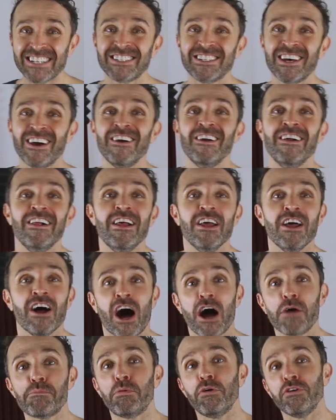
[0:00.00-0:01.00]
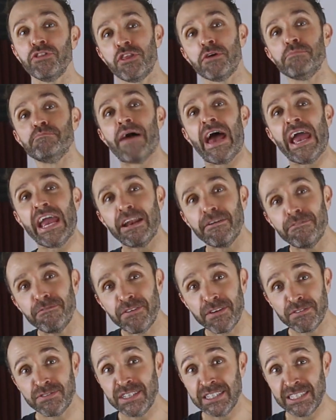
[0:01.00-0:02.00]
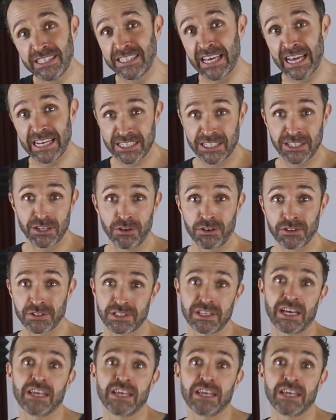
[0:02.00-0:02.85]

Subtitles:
So I put the main 50 Cent songs,